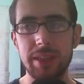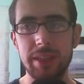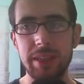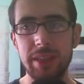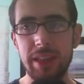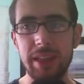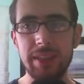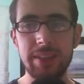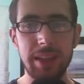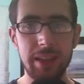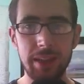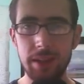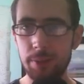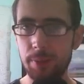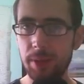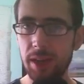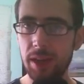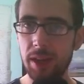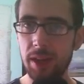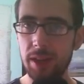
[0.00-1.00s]
it's a little
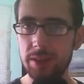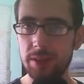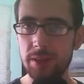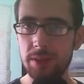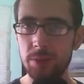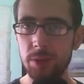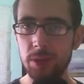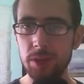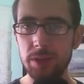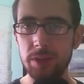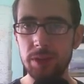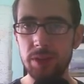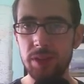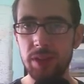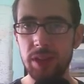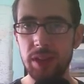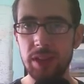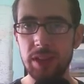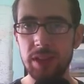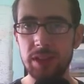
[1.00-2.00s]
bit lighter than what
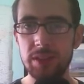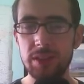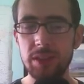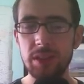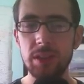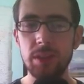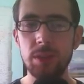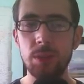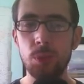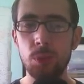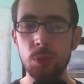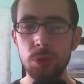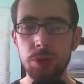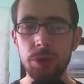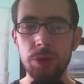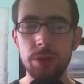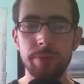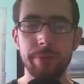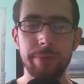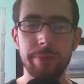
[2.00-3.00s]
Unity is. You
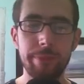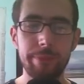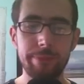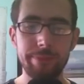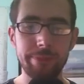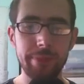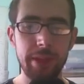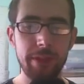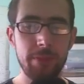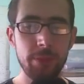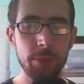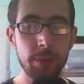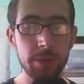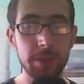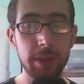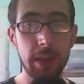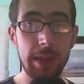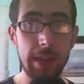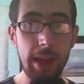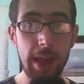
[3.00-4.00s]
wouldn't, if you
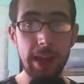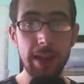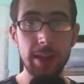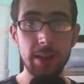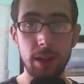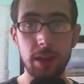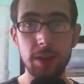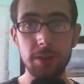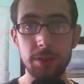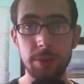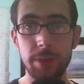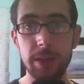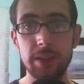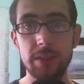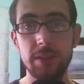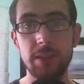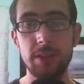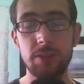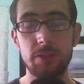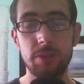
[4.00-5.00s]
wanted a
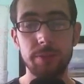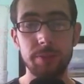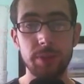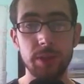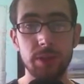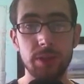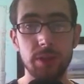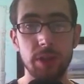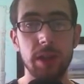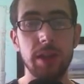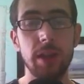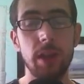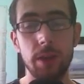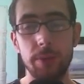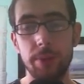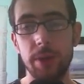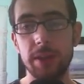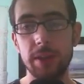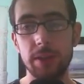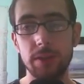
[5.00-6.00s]
lightweight distribution, a
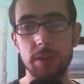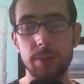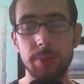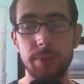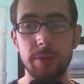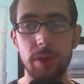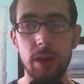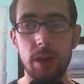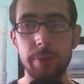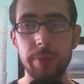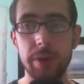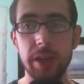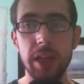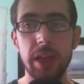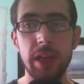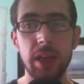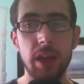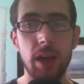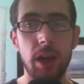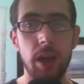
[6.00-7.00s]
lightweight desktop environment,
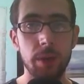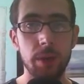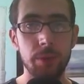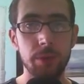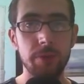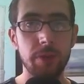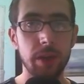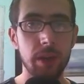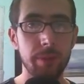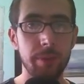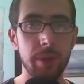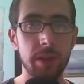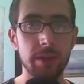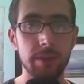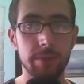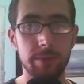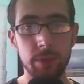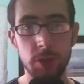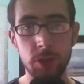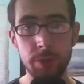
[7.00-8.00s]
I would recommend
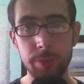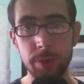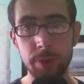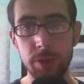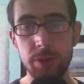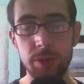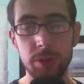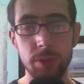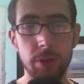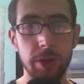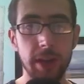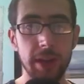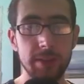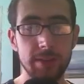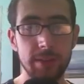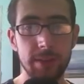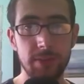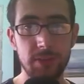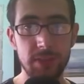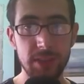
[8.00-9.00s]
Lubuntu or
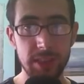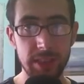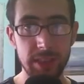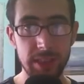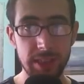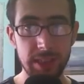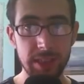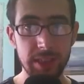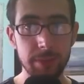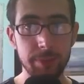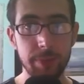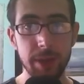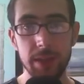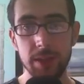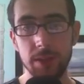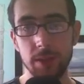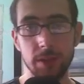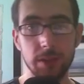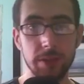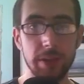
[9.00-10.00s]
XFCE,
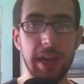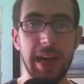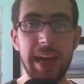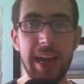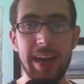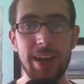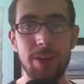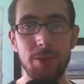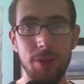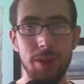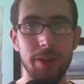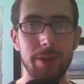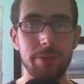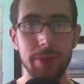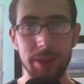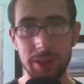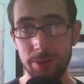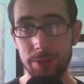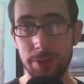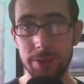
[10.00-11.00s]
depending on how
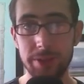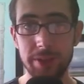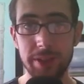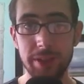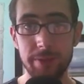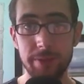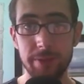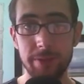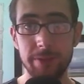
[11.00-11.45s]
lightweight you wanted it